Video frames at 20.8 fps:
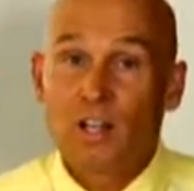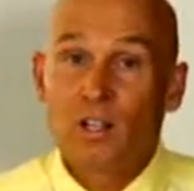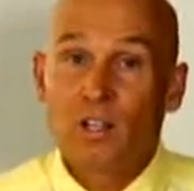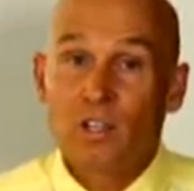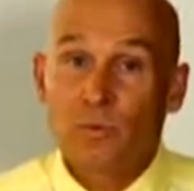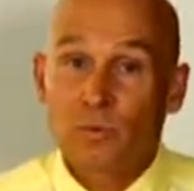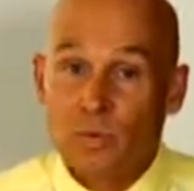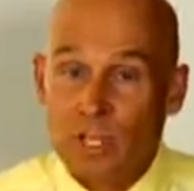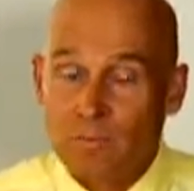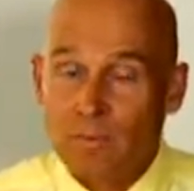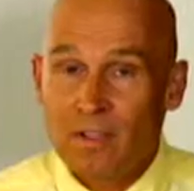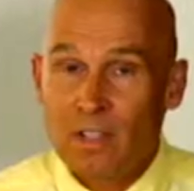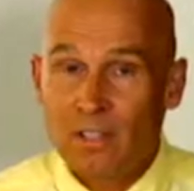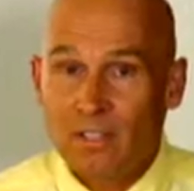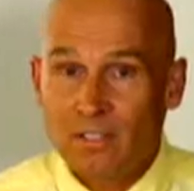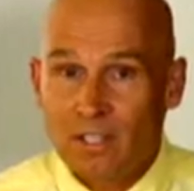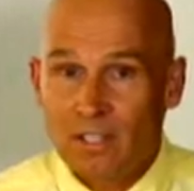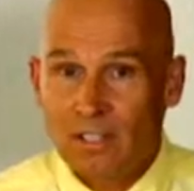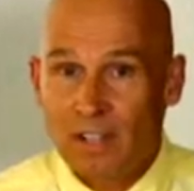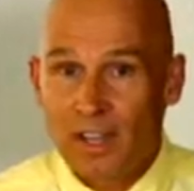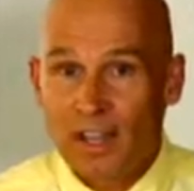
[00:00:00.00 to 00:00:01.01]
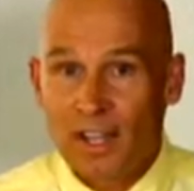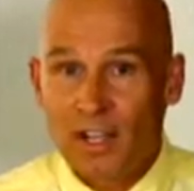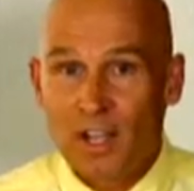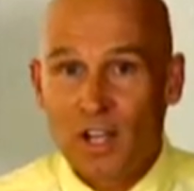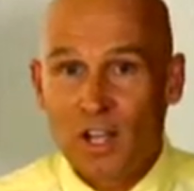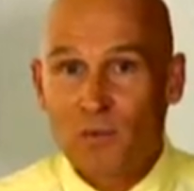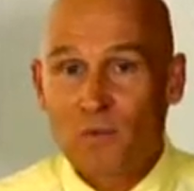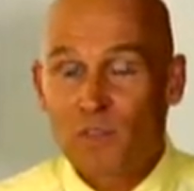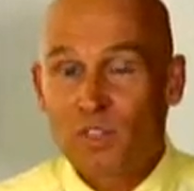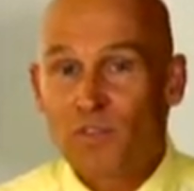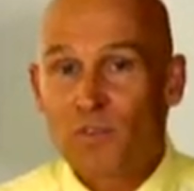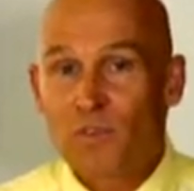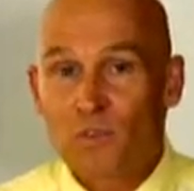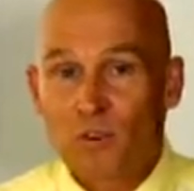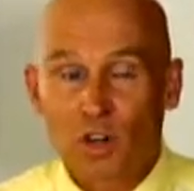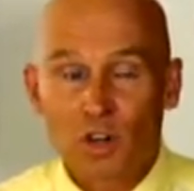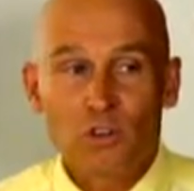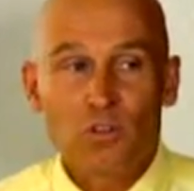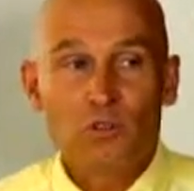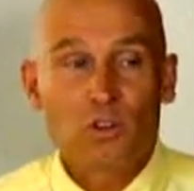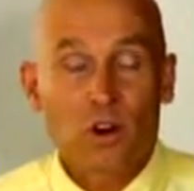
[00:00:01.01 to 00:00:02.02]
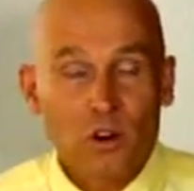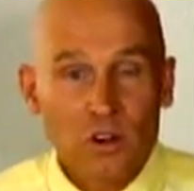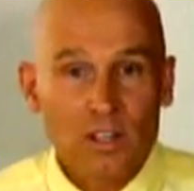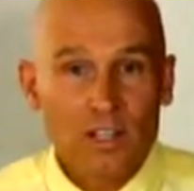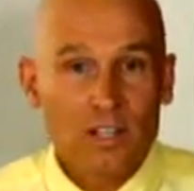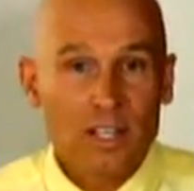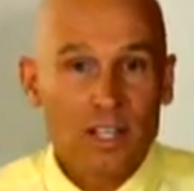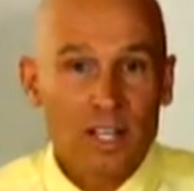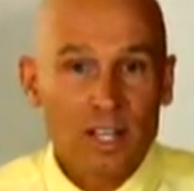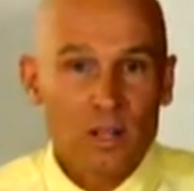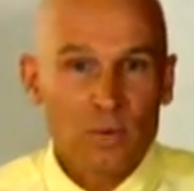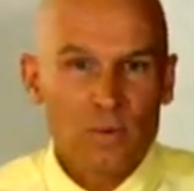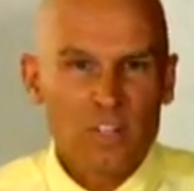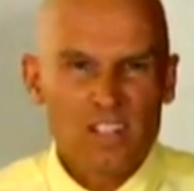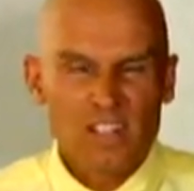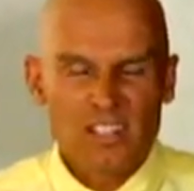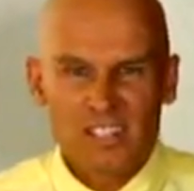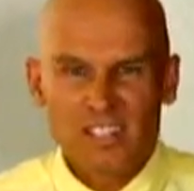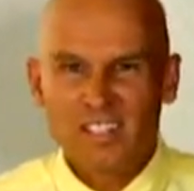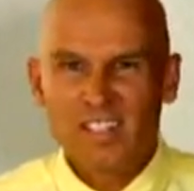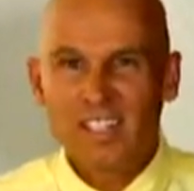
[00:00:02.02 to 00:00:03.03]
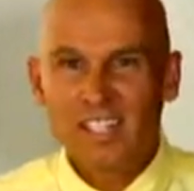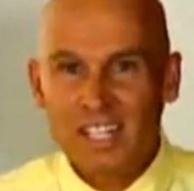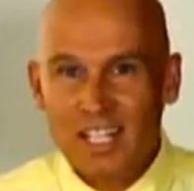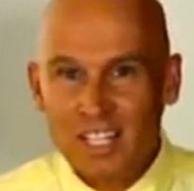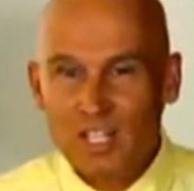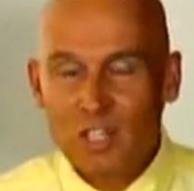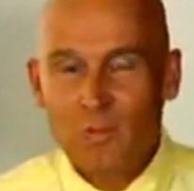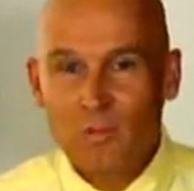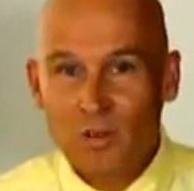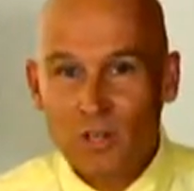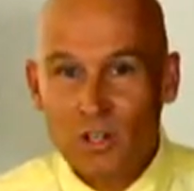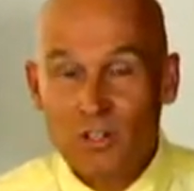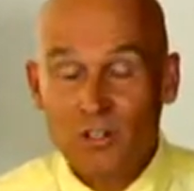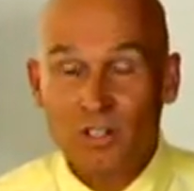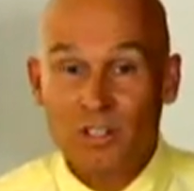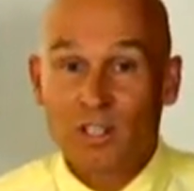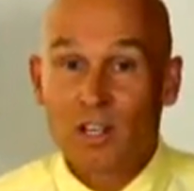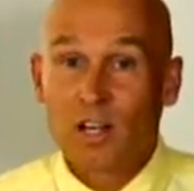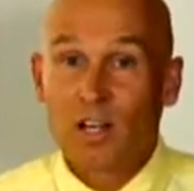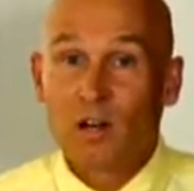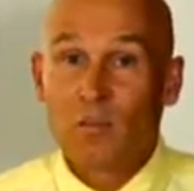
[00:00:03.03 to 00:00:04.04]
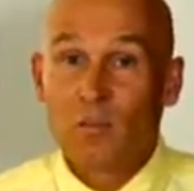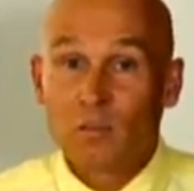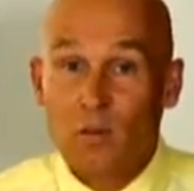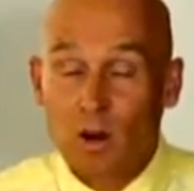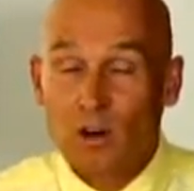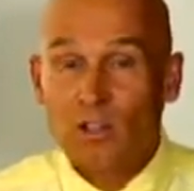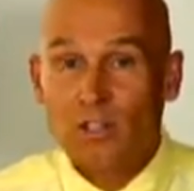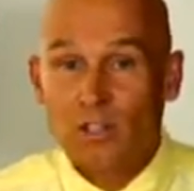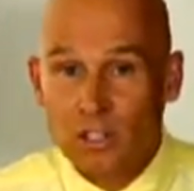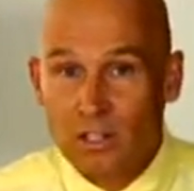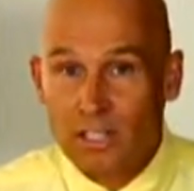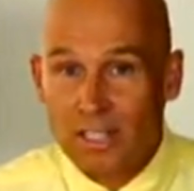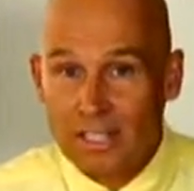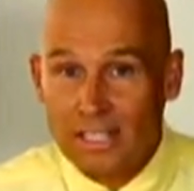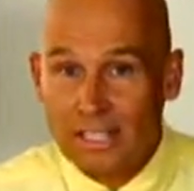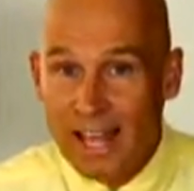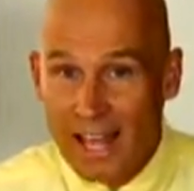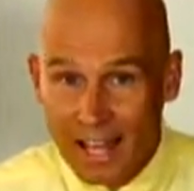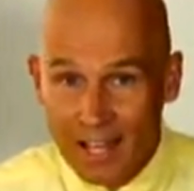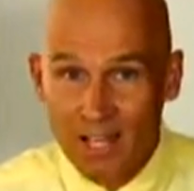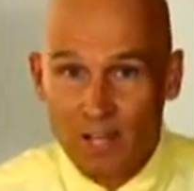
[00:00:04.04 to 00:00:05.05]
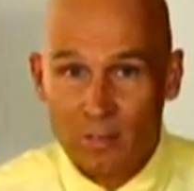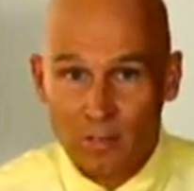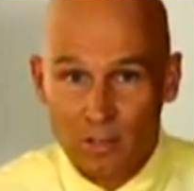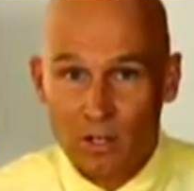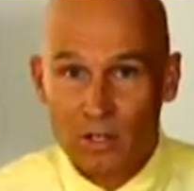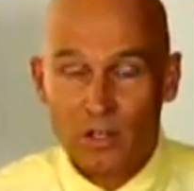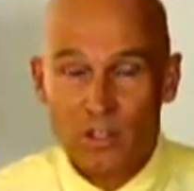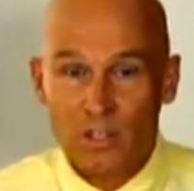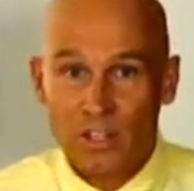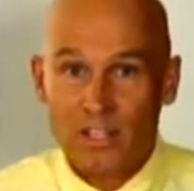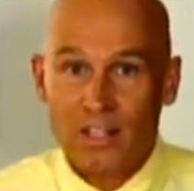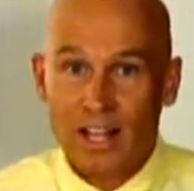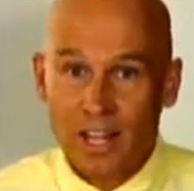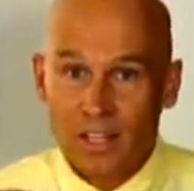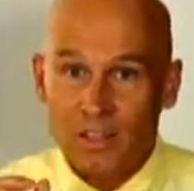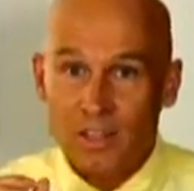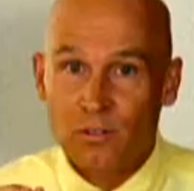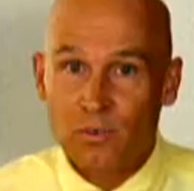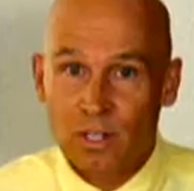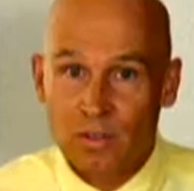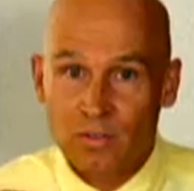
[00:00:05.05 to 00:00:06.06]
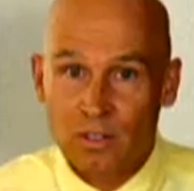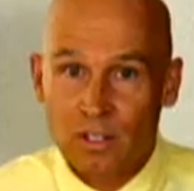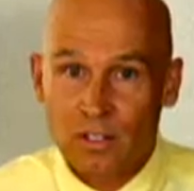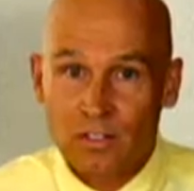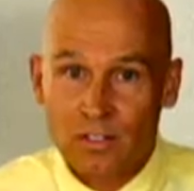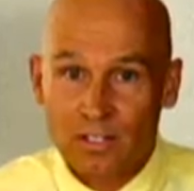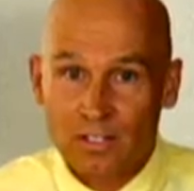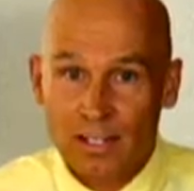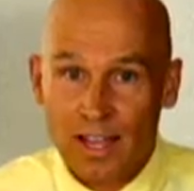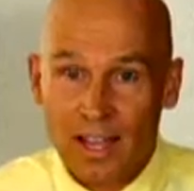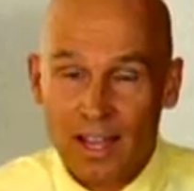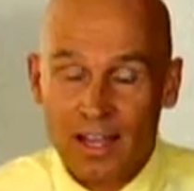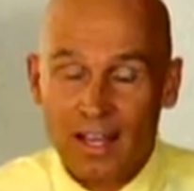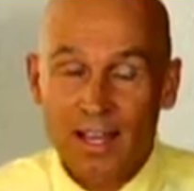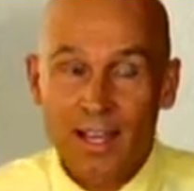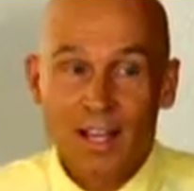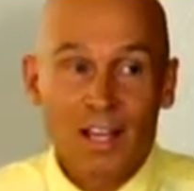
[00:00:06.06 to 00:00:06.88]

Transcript: 3 meals a day was for a rogi, which is a diseased person, mostly dead person at 3 meals a day.